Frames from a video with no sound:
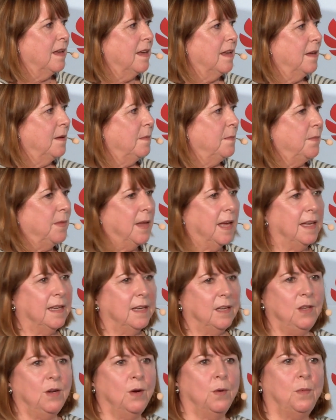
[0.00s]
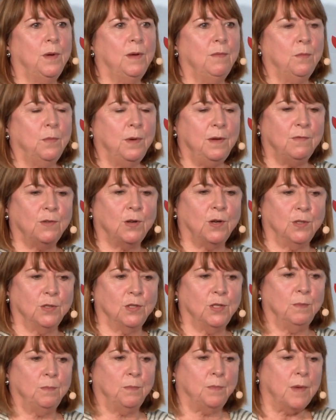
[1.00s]
And we've got
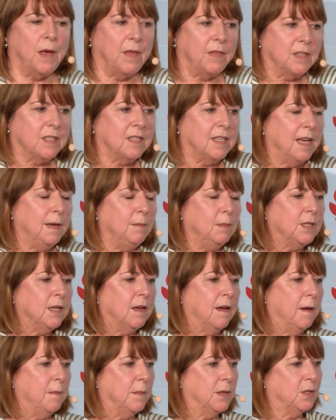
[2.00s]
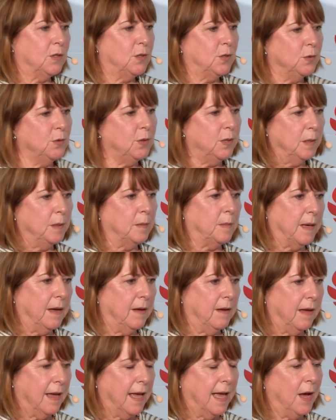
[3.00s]
to, at the same time as talking
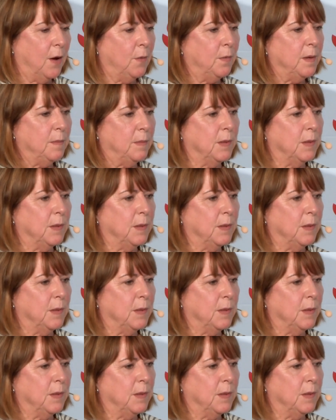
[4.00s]
about how we